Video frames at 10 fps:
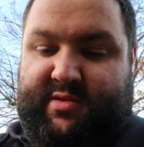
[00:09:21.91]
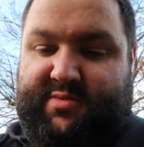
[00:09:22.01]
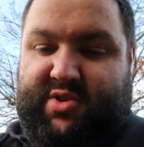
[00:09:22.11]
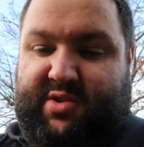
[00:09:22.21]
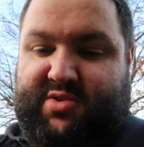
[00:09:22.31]
You
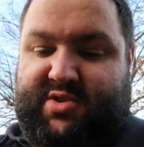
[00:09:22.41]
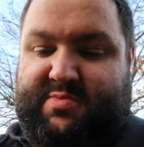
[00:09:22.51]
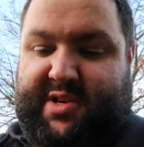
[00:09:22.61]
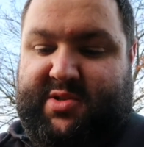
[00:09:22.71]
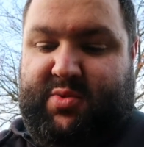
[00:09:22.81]
know, I was just
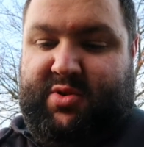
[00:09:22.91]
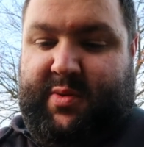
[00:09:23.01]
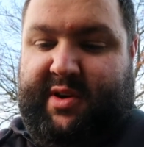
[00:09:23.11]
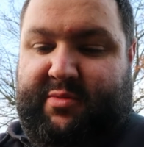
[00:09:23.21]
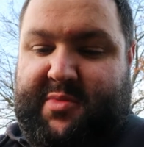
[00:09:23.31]
about to walk
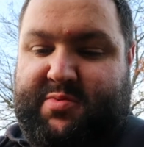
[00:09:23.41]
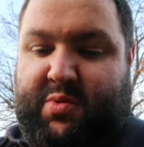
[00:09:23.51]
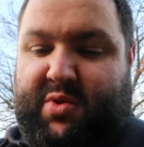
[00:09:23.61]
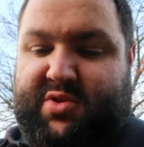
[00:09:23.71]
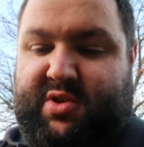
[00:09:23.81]
away from this,
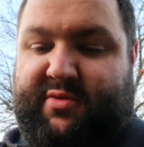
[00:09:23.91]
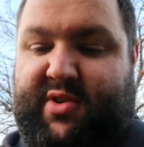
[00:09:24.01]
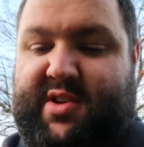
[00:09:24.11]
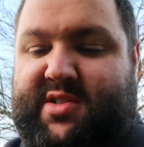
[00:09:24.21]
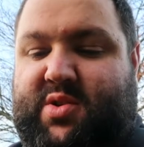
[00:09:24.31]
but 1, 2,
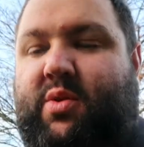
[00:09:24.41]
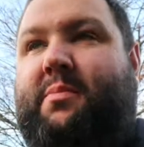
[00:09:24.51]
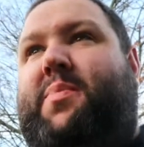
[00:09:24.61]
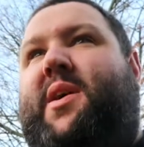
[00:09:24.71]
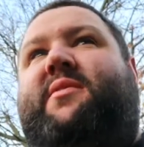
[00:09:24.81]
3, that's
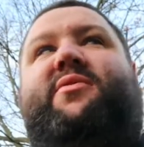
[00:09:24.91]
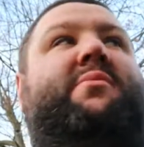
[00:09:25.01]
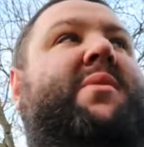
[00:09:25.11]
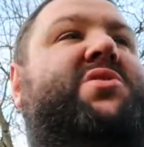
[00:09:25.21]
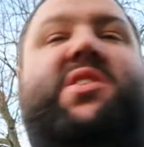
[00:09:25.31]
quite big for
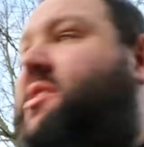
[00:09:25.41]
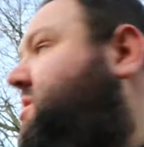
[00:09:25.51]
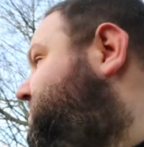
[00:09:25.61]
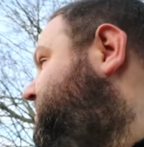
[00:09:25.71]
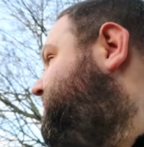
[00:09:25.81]
a Magikarp.